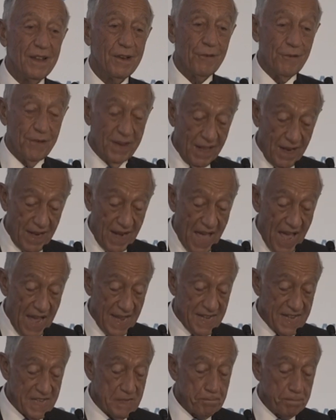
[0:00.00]

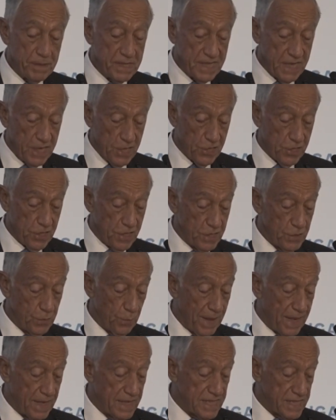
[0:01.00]
Realigning positions
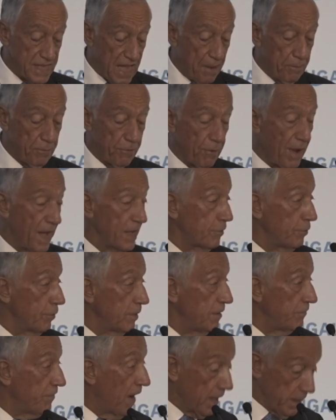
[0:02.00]
when some try to
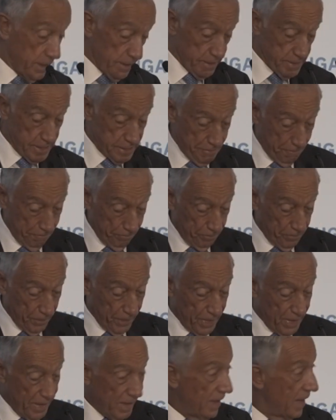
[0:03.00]
divide us,
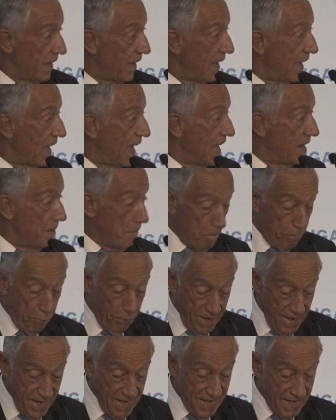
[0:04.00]
and
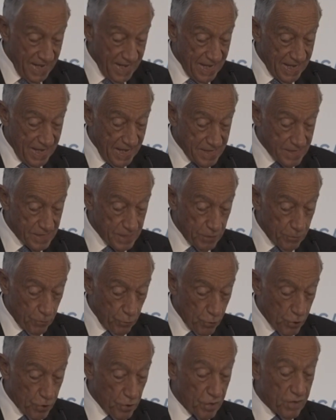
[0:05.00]
bringing
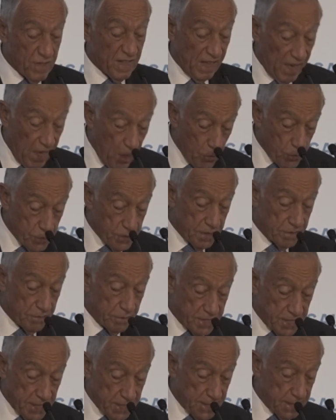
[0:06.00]
institutions closer
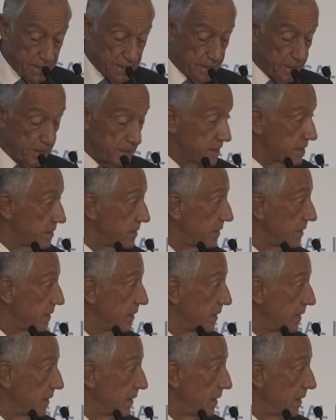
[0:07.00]
to citizens.
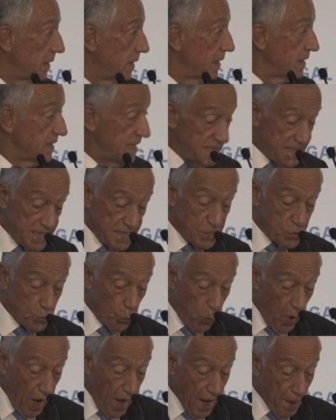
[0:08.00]
This is
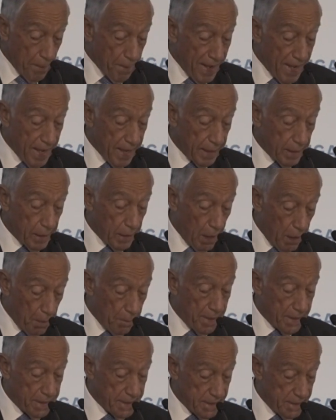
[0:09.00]
where my
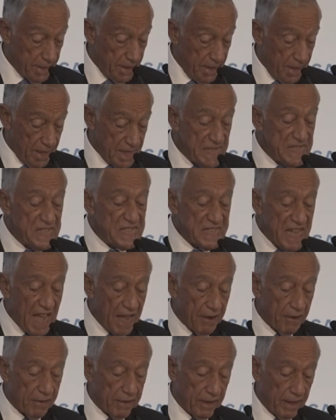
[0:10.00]
comment is
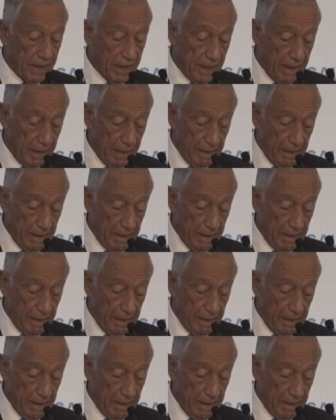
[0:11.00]
directed